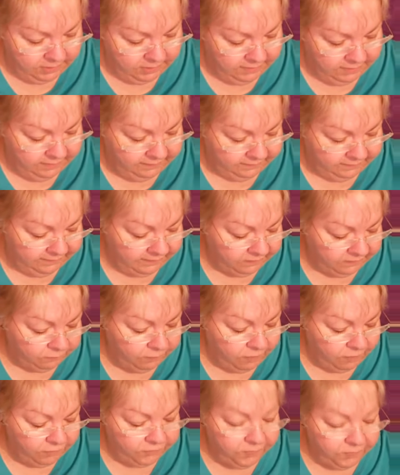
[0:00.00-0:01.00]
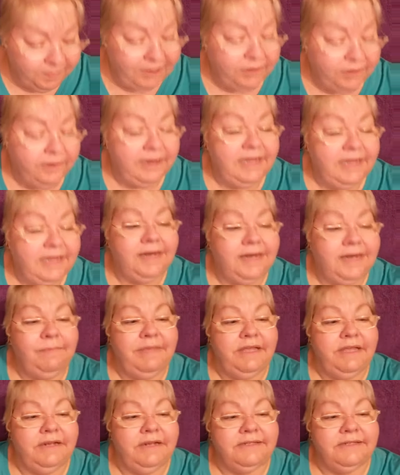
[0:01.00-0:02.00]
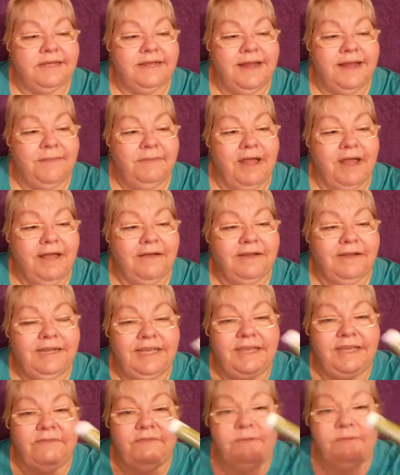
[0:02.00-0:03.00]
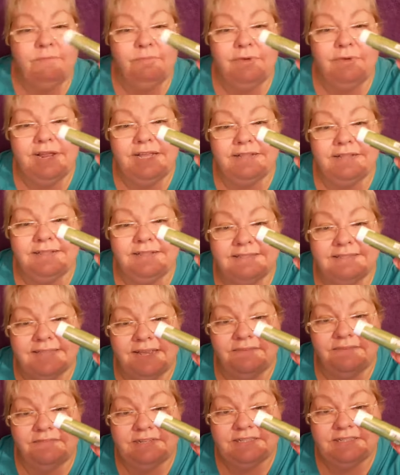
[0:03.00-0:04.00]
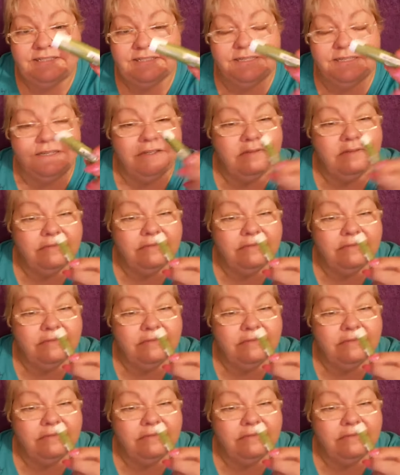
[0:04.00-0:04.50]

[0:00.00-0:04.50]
This is rosemary and mint, and I'm not going to even break the safety seal.